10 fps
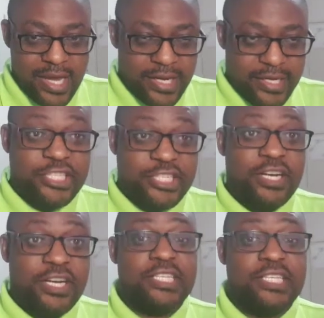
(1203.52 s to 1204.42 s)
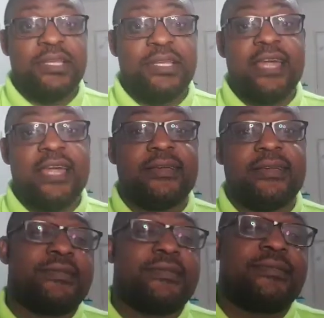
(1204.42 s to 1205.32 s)
naturalism in
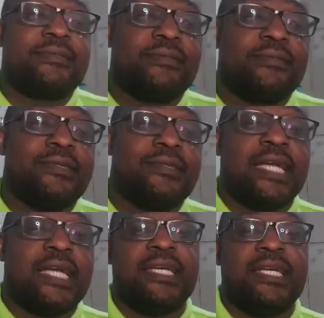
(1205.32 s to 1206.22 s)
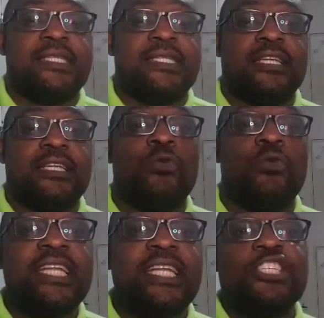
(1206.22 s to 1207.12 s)
ethics suggests that
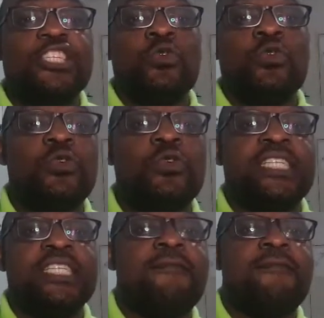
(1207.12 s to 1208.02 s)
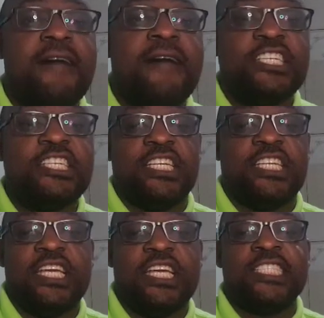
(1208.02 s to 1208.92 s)
what is good is a
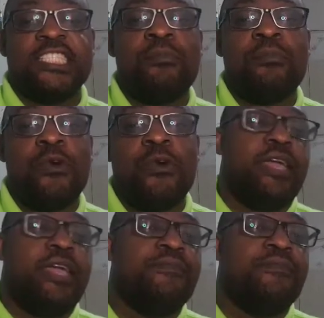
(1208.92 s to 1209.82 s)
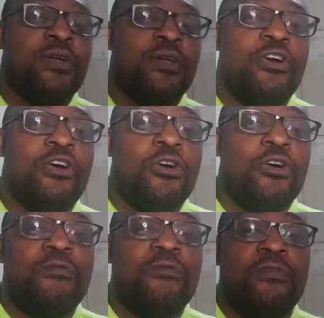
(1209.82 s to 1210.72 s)
function in some way
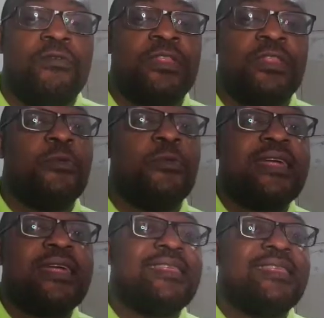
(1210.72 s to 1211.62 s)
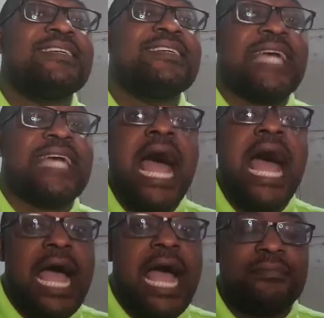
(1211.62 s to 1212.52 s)
of the way things
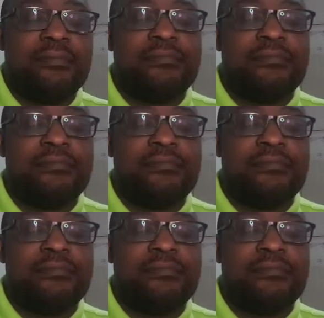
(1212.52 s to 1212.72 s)
are.